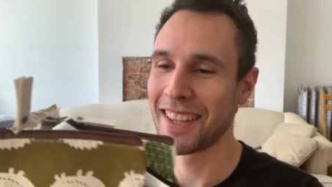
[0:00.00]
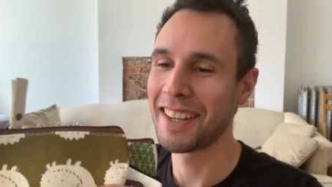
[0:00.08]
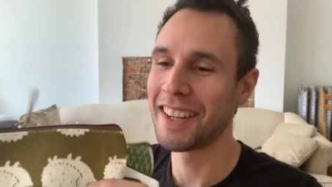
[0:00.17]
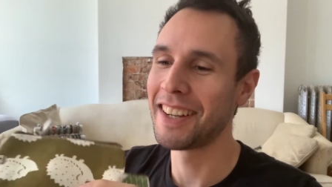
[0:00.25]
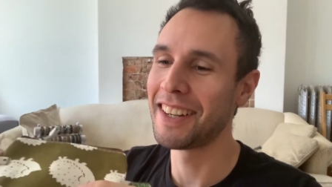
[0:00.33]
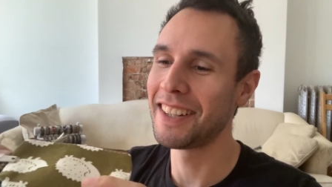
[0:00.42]

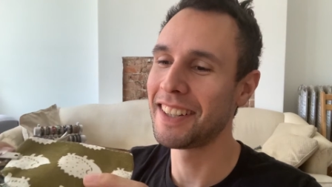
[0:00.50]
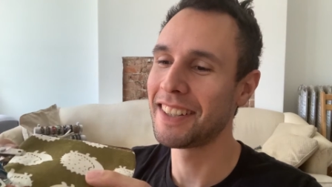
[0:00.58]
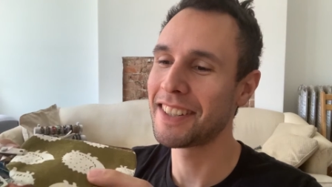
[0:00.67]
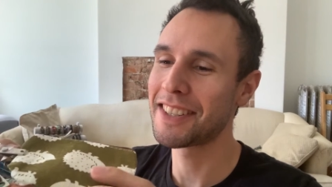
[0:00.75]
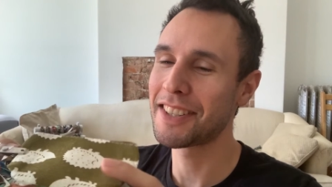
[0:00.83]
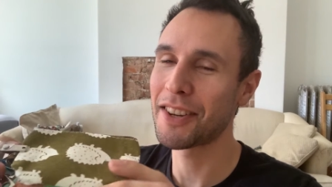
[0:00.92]

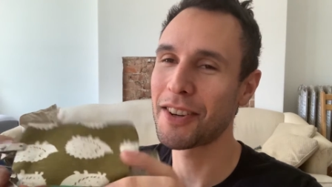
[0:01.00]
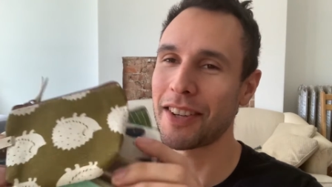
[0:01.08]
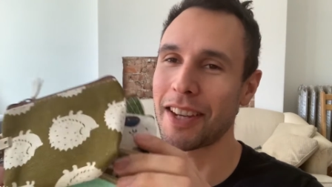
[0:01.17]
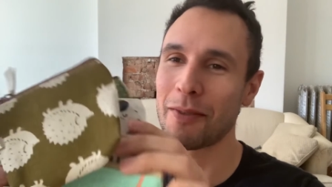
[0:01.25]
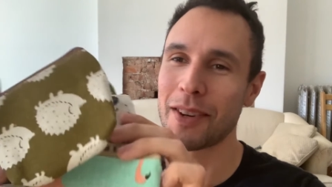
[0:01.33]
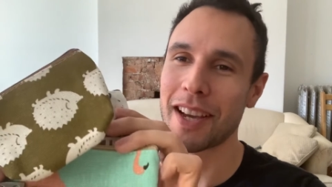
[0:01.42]
Uh, so
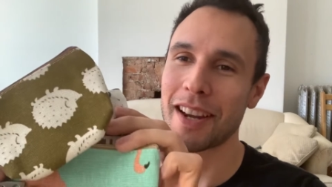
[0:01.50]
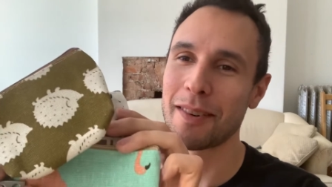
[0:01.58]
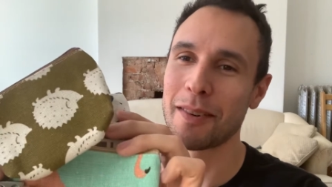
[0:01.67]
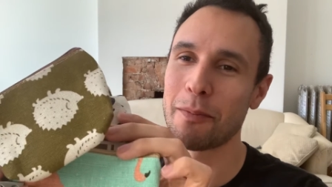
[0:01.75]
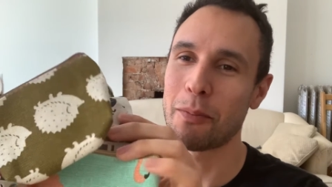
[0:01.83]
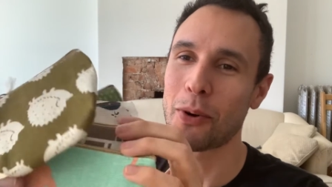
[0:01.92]
yeah, we got
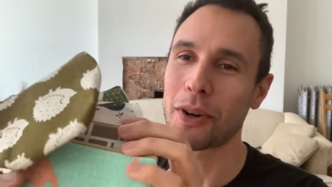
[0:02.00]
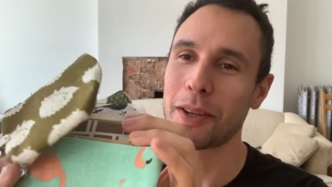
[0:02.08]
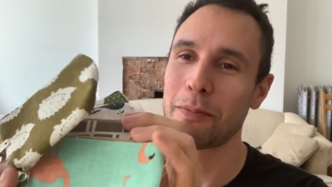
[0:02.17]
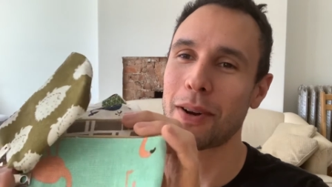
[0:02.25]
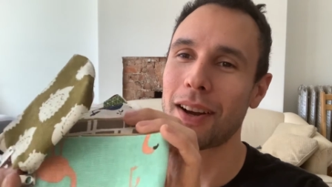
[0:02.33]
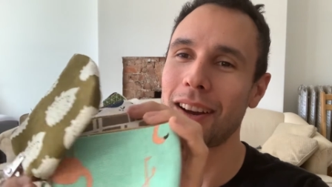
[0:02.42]

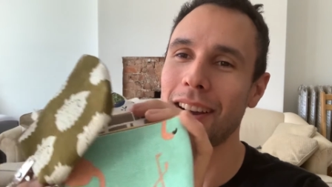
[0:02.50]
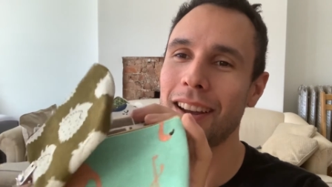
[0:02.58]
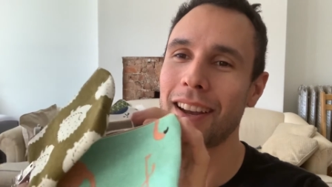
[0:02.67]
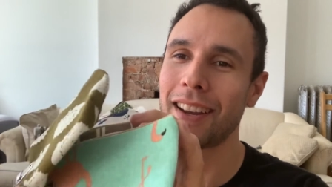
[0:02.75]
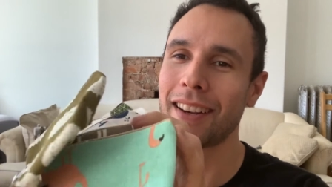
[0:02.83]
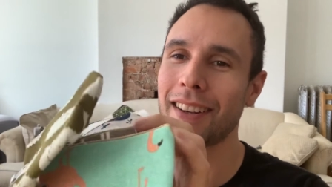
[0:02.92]

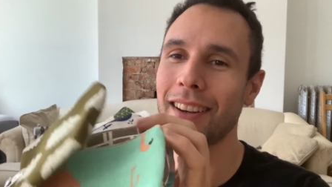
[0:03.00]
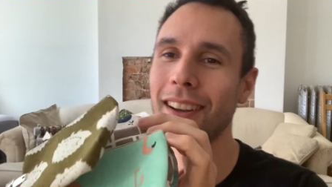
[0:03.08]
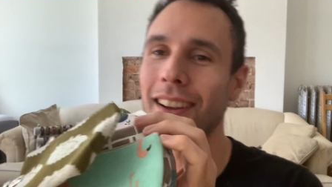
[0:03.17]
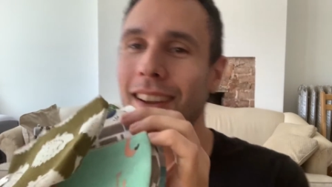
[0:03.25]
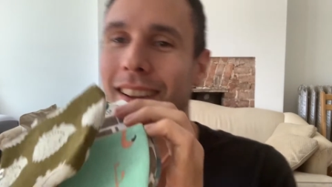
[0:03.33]
porcupine,